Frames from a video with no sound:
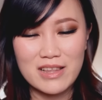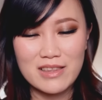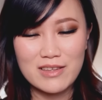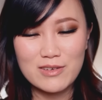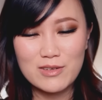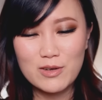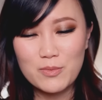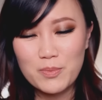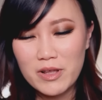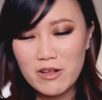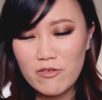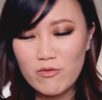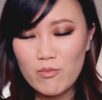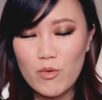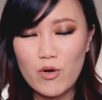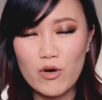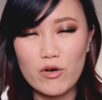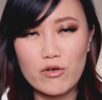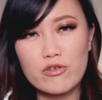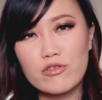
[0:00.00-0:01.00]
little bit of
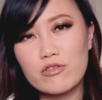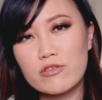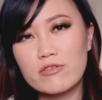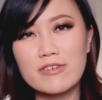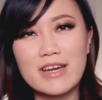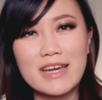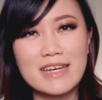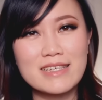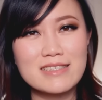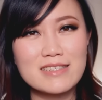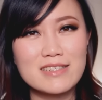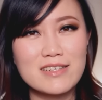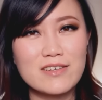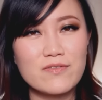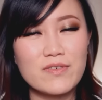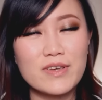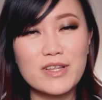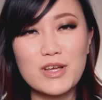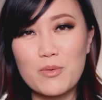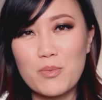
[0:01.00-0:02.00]
more
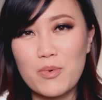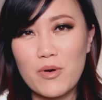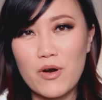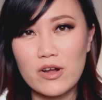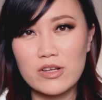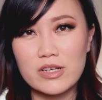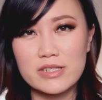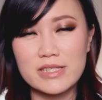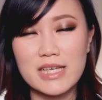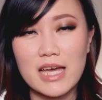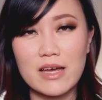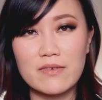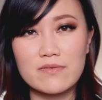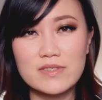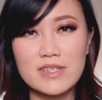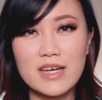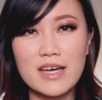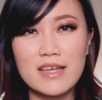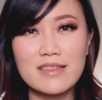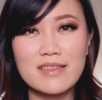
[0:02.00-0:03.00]
creative video projects that
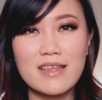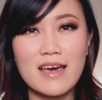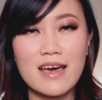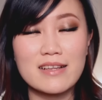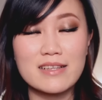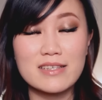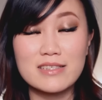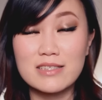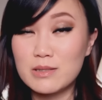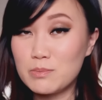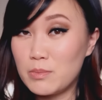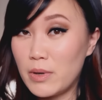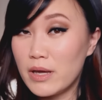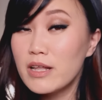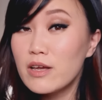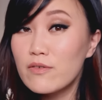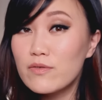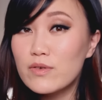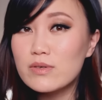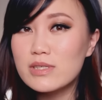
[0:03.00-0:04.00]
I've done that
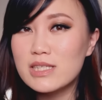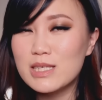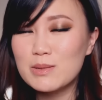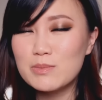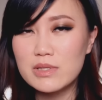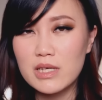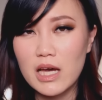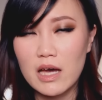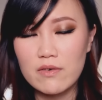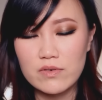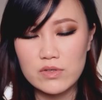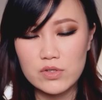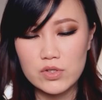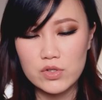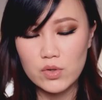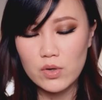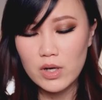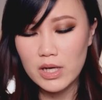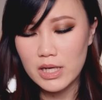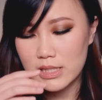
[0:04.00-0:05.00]
many of you seem to have
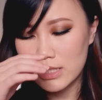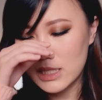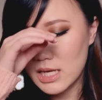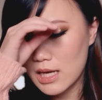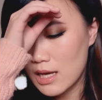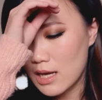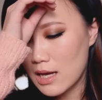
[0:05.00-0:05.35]
enjoyed,